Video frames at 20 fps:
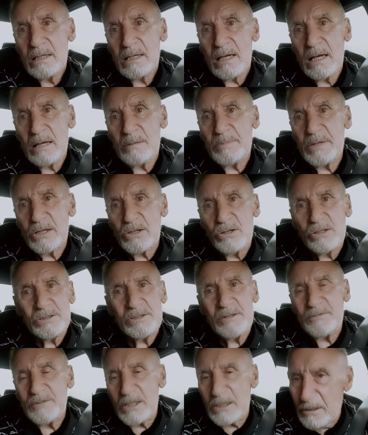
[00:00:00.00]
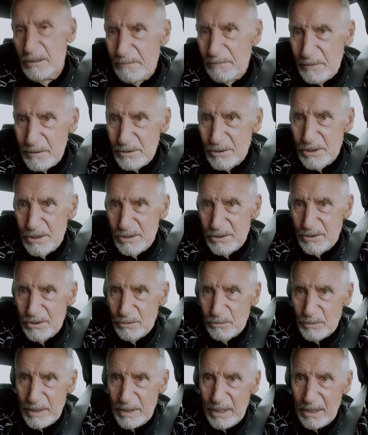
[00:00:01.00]
And because of the differences
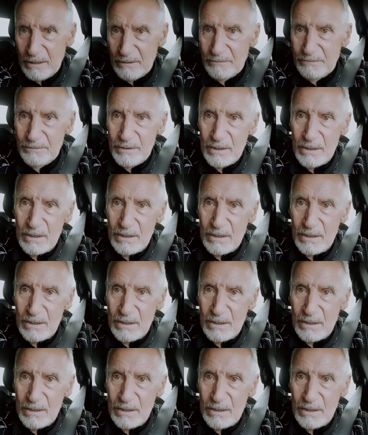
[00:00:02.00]
that we have,